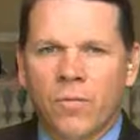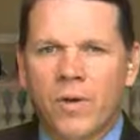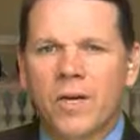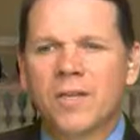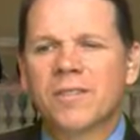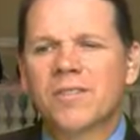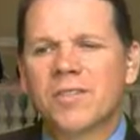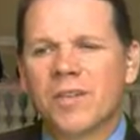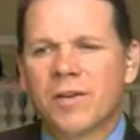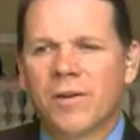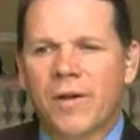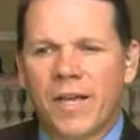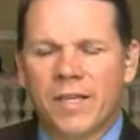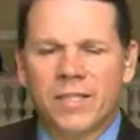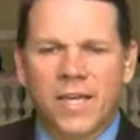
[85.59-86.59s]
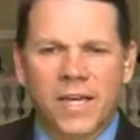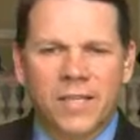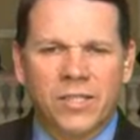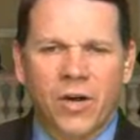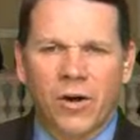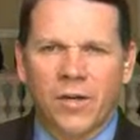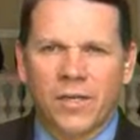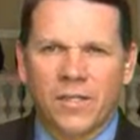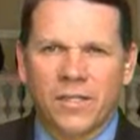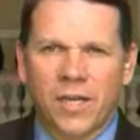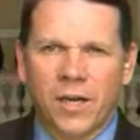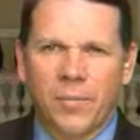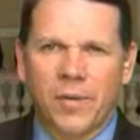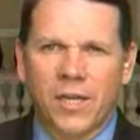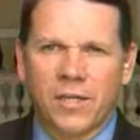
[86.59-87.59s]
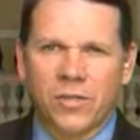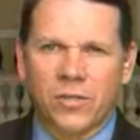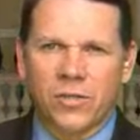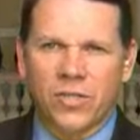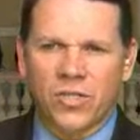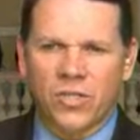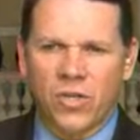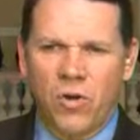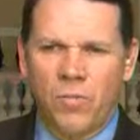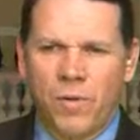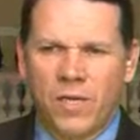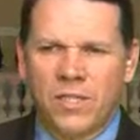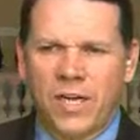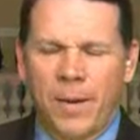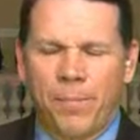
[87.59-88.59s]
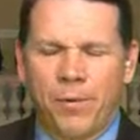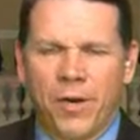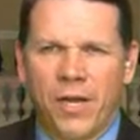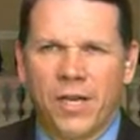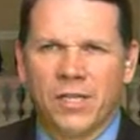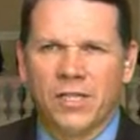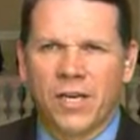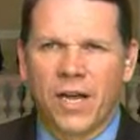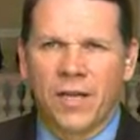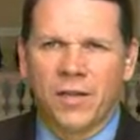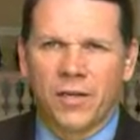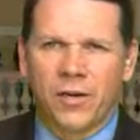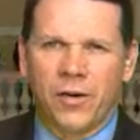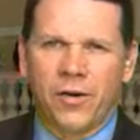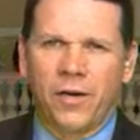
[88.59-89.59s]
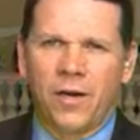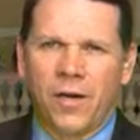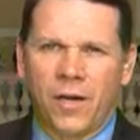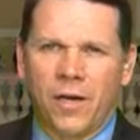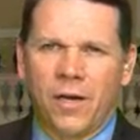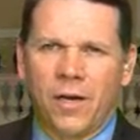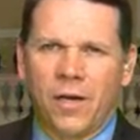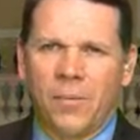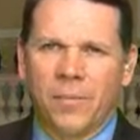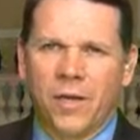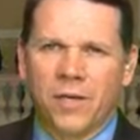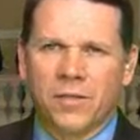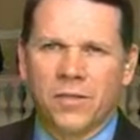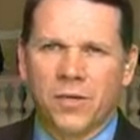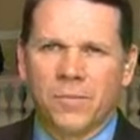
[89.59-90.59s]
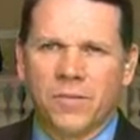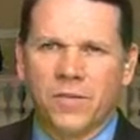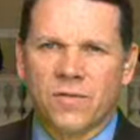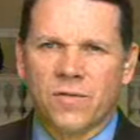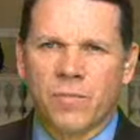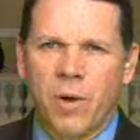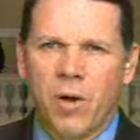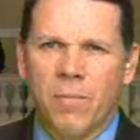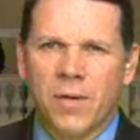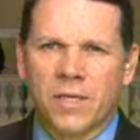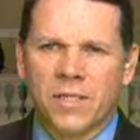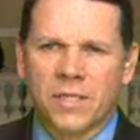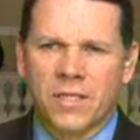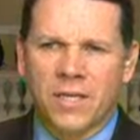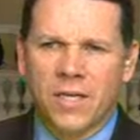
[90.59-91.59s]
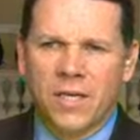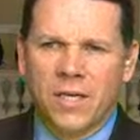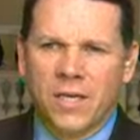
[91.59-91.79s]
Well, you know, it's hard to tell because there's so much apprehension out there in terms of small business.